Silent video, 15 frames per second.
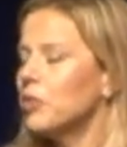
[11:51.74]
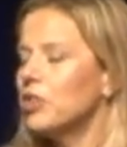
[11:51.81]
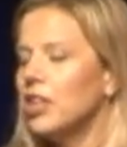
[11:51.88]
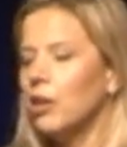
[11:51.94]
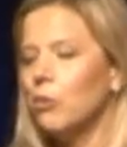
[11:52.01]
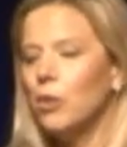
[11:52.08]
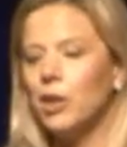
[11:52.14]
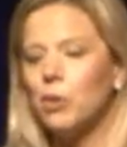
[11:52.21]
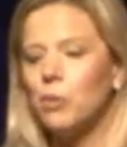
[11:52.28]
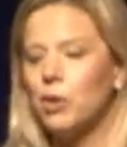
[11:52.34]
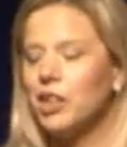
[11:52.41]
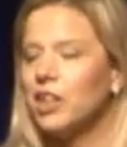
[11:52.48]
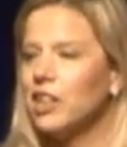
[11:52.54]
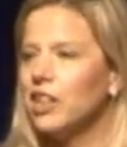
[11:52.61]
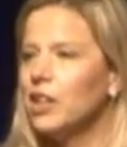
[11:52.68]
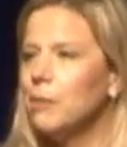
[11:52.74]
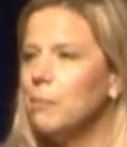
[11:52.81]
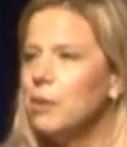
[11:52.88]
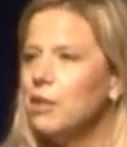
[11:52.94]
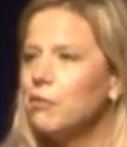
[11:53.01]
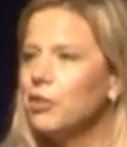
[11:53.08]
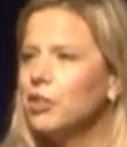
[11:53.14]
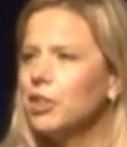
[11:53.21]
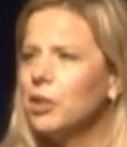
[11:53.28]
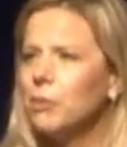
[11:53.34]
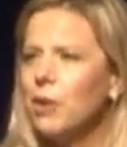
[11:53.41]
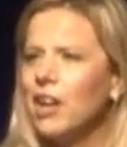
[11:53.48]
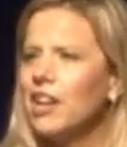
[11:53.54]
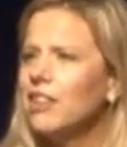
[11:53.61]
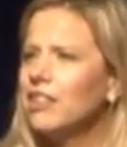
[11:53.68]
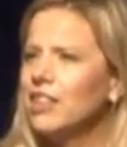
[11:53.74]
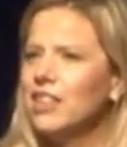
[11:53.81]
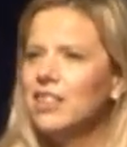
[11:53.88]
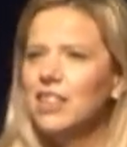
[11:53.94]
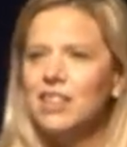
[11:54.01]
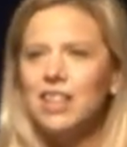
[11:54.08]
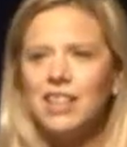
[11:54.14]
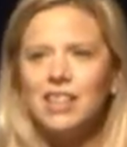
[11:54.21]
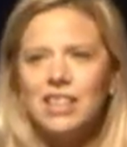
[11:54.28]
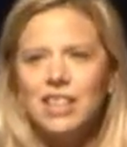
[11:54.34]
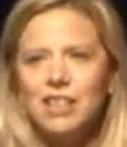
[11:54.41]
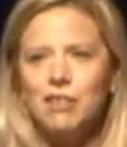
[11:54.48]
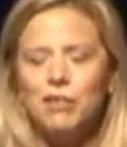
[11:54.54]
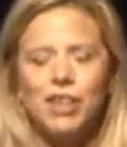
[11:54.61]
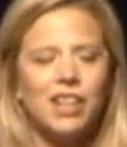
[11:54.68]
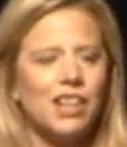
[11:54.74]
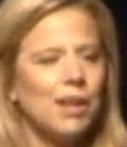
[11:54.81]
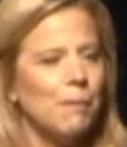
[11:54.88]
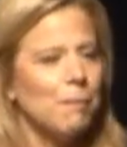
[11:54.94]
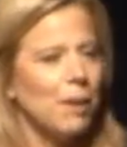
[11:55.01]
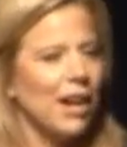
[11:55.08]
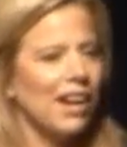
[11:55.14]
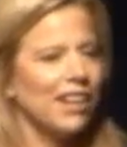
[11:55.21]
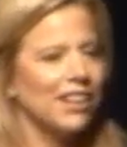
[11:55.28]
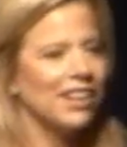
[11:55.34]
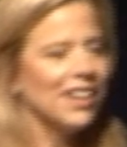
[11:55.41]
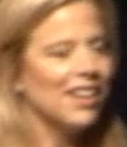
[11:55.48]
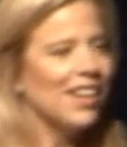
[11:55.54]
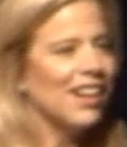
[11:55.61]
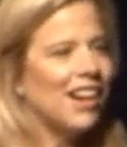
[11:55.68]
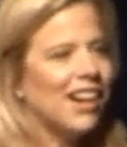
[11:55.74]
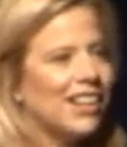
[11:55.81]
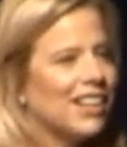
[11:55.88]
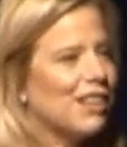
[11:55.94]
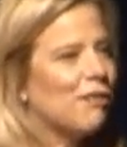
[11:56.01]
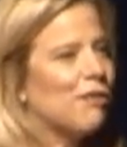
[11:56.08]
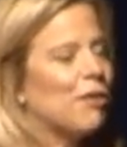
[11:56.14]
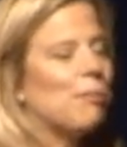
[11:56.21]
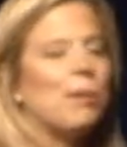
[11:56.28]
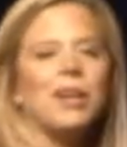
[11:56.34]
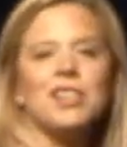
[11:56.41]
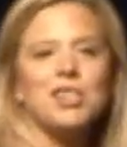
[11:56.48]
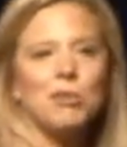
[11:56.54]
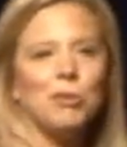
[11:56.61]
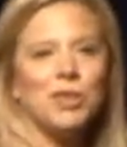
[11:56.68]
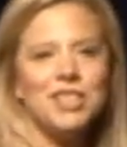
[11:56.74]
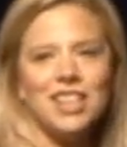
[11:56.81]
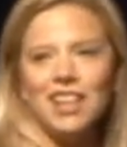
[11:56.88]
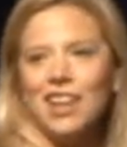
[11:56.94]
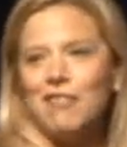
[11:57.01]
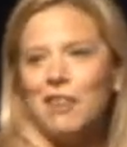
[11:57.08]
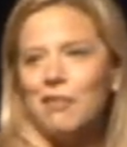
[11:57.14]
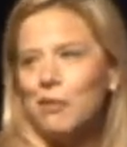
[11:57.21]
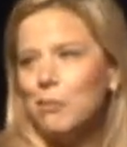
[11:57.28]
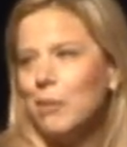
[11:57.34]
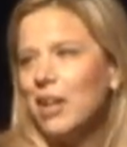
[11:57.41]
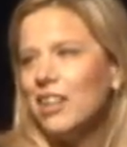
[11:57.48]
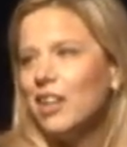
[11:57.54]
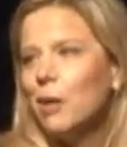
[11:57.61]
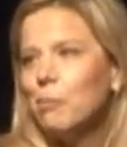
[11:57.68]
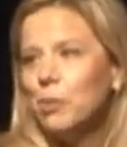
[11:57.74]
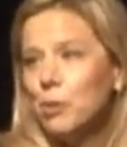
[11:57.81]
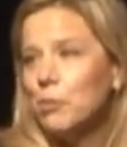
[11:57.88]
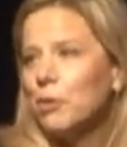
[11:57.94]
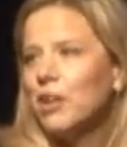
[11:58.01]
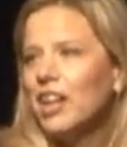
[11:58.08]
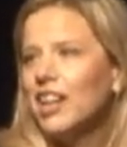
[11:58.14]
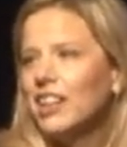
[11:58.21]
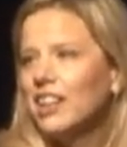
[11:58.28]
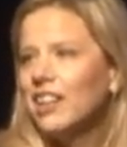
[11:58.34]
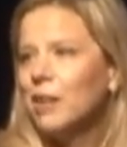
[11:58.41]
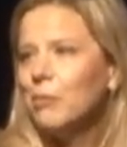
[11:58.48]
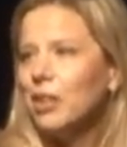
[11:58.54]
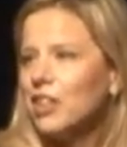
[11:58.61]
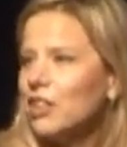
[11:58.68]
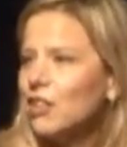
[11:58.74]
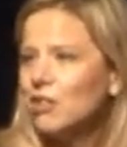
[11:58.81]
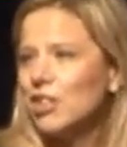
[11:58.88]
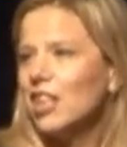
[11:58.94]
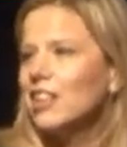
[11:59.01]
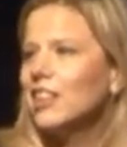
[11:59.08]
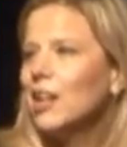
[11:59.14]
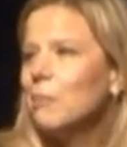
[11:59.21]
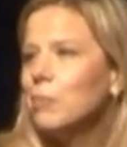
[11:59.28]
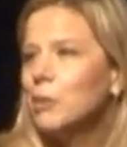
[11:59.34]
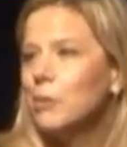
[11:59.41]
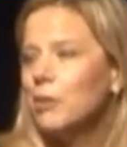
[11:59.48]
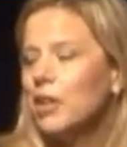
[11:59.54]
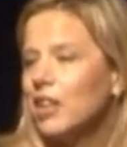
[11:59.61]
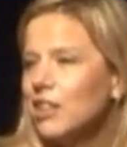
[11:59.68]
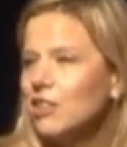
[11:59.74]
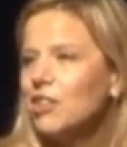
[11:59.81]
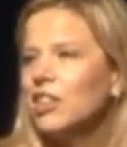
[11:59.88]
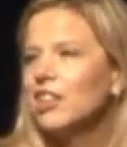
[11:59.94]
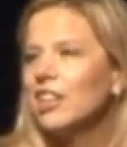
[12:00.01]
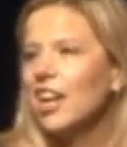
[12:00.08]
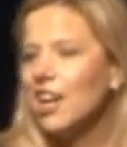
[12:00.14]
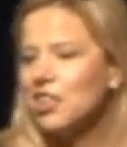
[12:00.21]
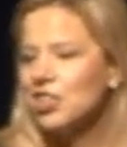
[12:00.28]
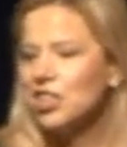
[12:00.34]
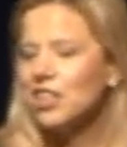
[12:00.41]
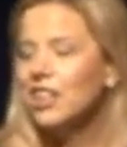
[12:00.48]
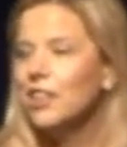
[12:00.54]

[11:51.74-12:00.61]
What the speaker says: that want to work in a company for a little while and then they leave and come back, I give the best ones that I've ever met a boomerang. I'm like, you take that boomerang and you can cash it